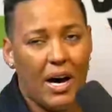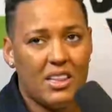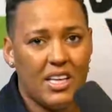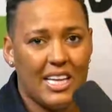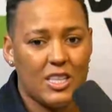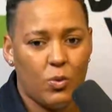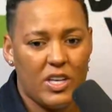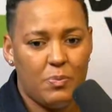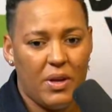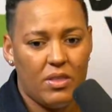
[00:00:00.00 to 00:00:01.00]
I think that's
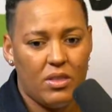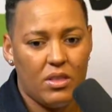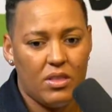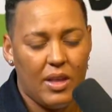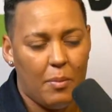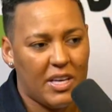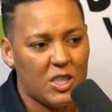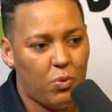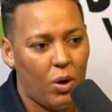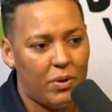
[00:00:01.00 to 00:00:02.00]
always been their biggest
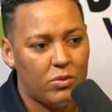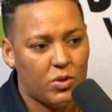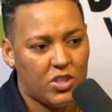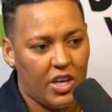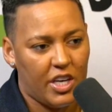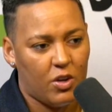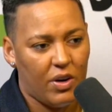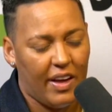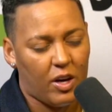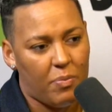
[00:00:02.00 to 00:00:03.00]
problem to a certain degree.
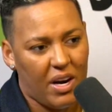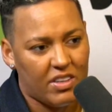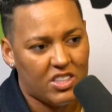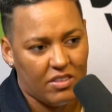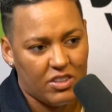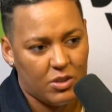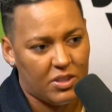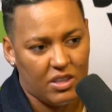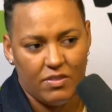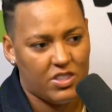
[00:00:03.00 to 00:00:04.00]
They compare each other to each
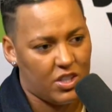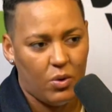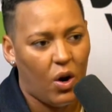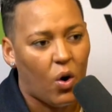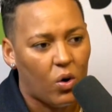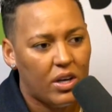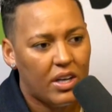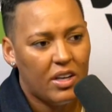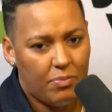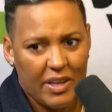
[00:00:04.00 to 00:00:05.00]
other so long.
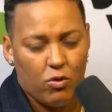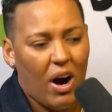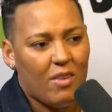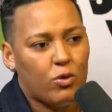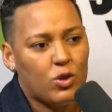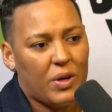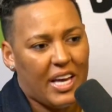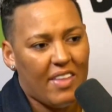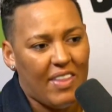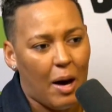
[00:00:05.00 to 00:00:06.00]
Big rivals, we
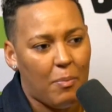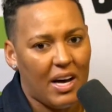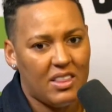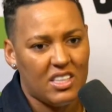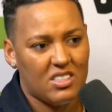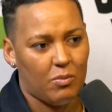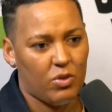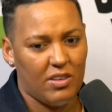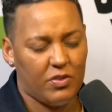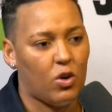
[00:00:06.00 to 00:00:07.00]
get that. But I think sometimes
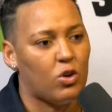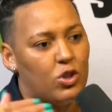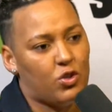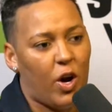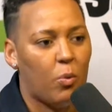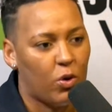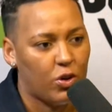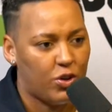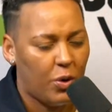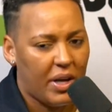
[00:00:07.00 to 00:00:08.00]
you have to concentrate on what you're
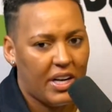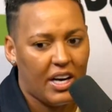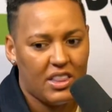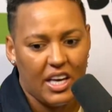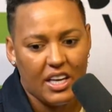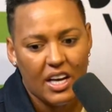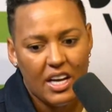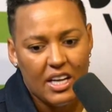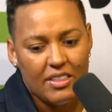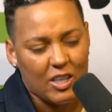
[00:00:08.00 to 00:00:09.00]
doing. And I think
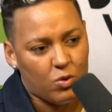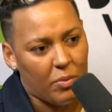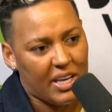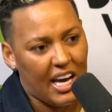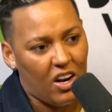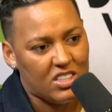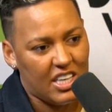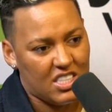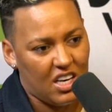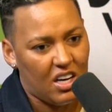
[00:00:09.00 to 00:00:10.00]
that's what Mikel
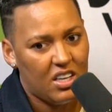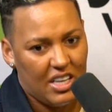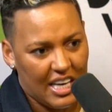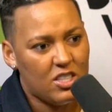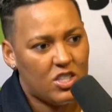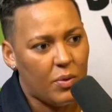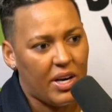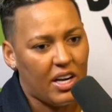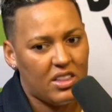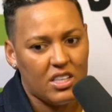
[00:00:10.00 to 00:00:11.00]
Arteta is doing.
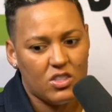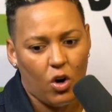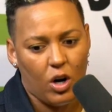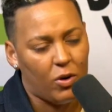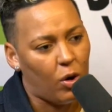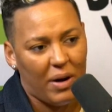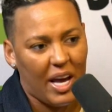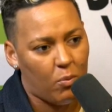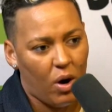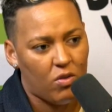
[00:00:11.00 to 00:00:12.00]
I think Tottenham are not
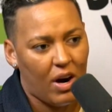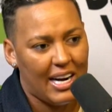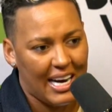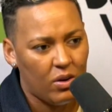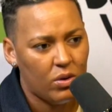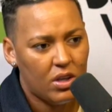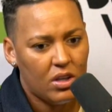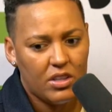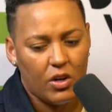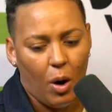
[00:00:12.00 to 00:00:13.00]
playing well right now.
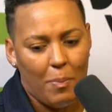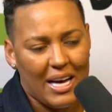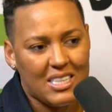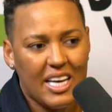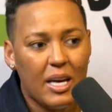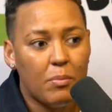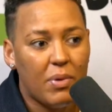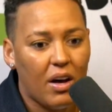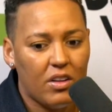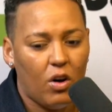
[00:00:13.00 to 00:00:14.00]
They're not a bad team.
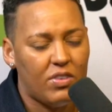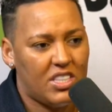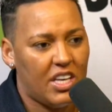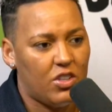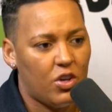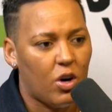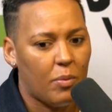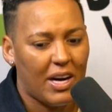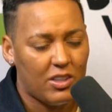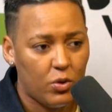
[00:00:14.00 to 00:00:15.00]
But obviously in Europe,
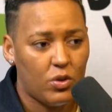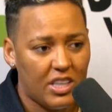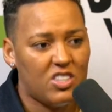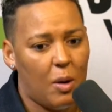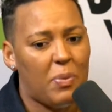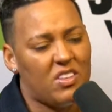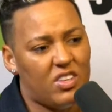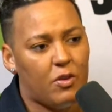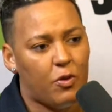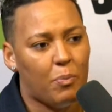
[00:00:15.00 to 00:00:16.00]
I do think Champions
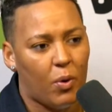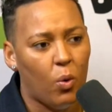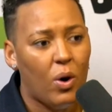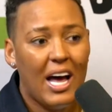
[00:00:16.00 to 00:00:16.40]
League football